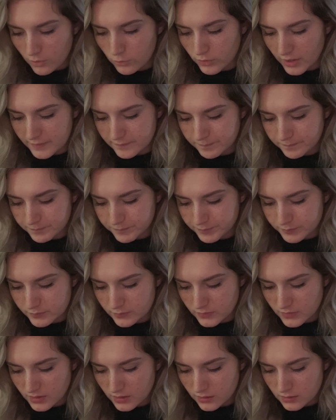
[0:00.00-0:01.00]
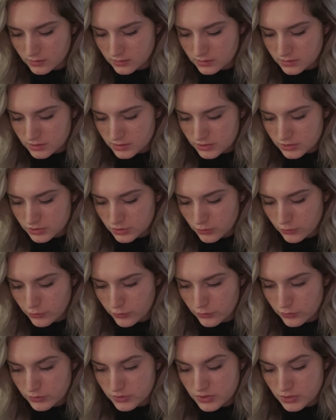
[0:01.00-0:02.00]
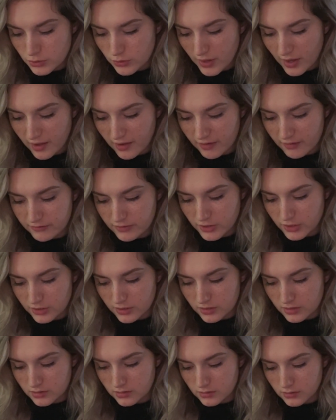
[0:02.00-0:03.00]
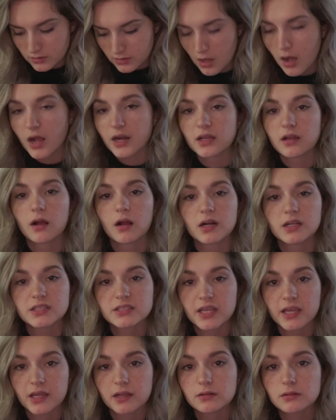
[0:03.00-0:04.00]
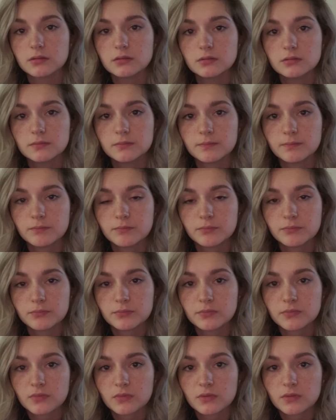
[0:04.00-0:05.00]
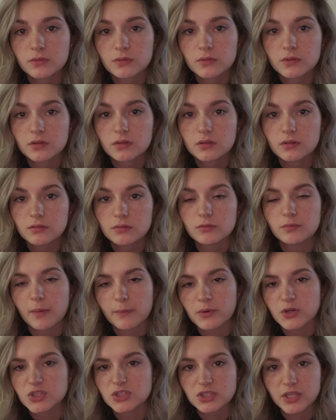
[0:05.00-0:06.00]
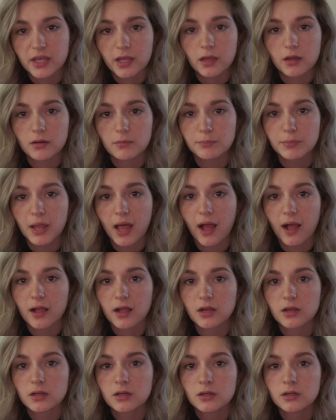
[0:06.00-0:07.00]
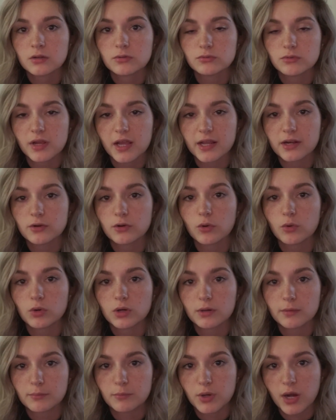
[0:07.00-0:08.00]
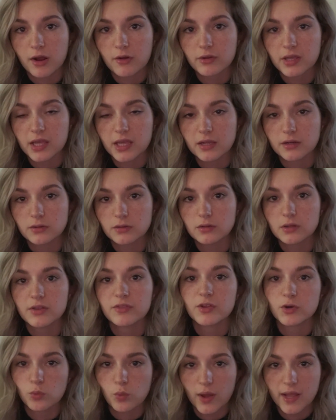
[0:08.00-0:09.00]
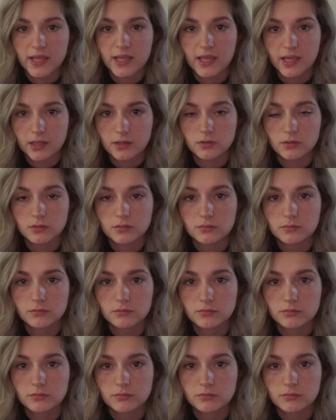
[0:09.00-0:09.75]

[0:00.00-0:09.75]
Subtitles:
Okay, so do you have your god and goddess candle? Remember, it's like a black, red, or a brown candle and then a white candle.